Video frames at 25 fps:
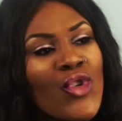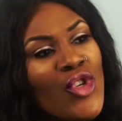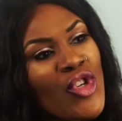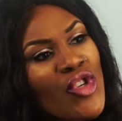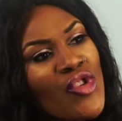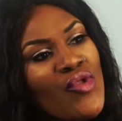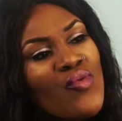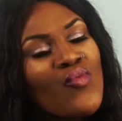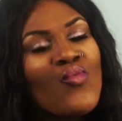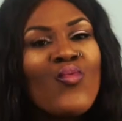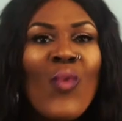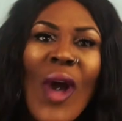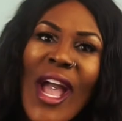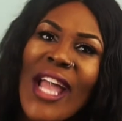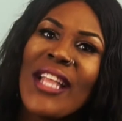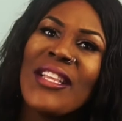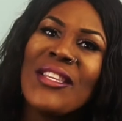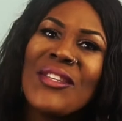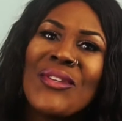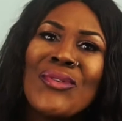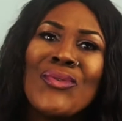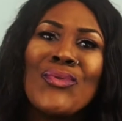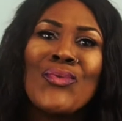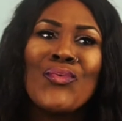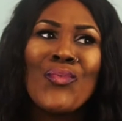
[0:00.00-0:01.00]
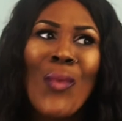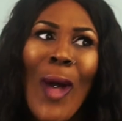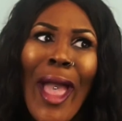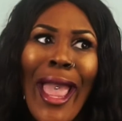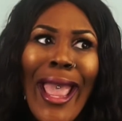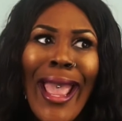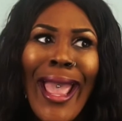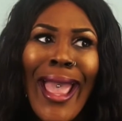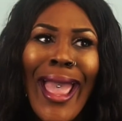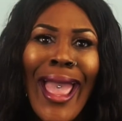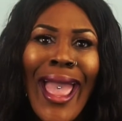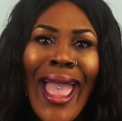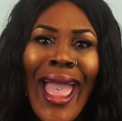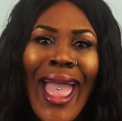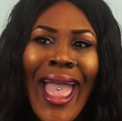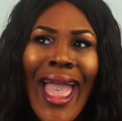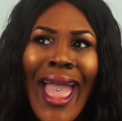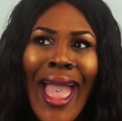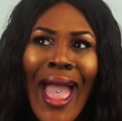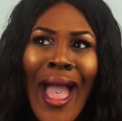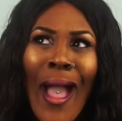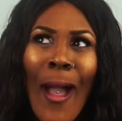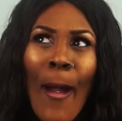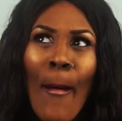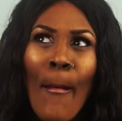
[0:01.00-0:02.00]
Just wait.
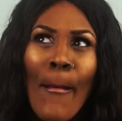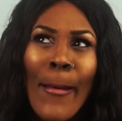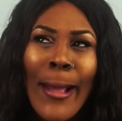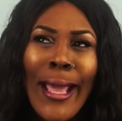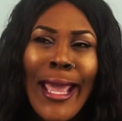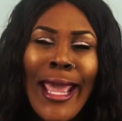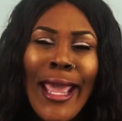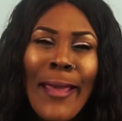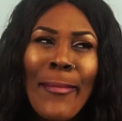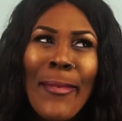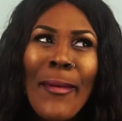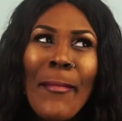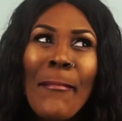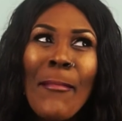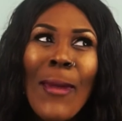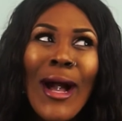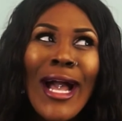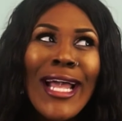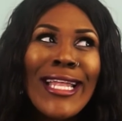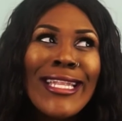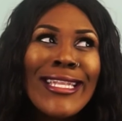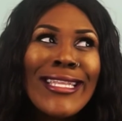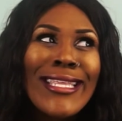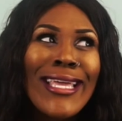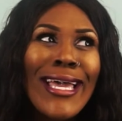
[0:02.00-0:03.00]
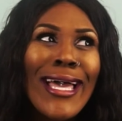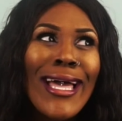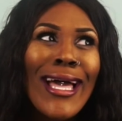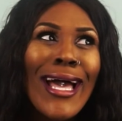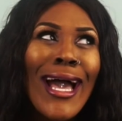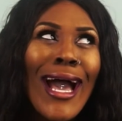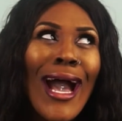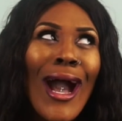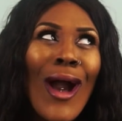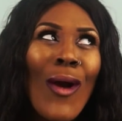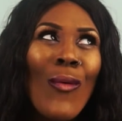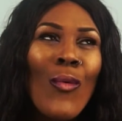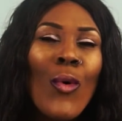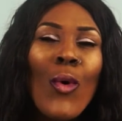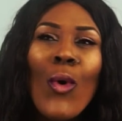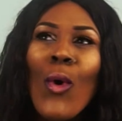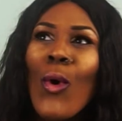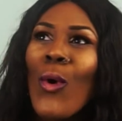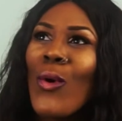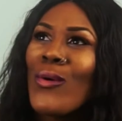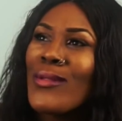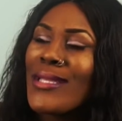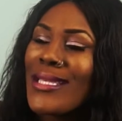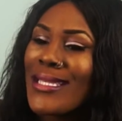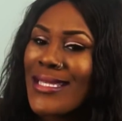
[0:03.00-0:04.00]
Keep in mind, we'll
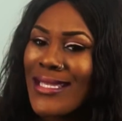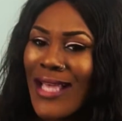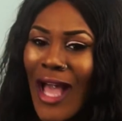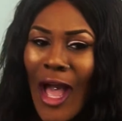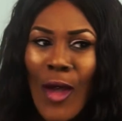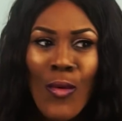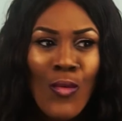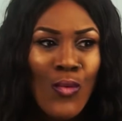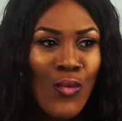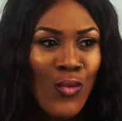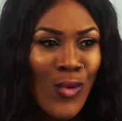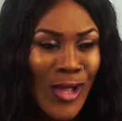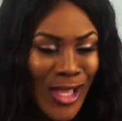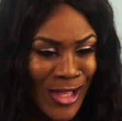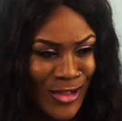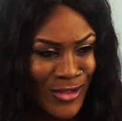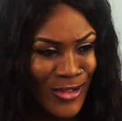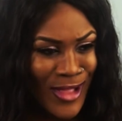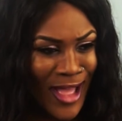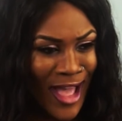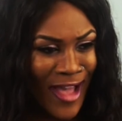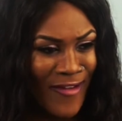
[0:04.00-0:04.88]
call this guy Will.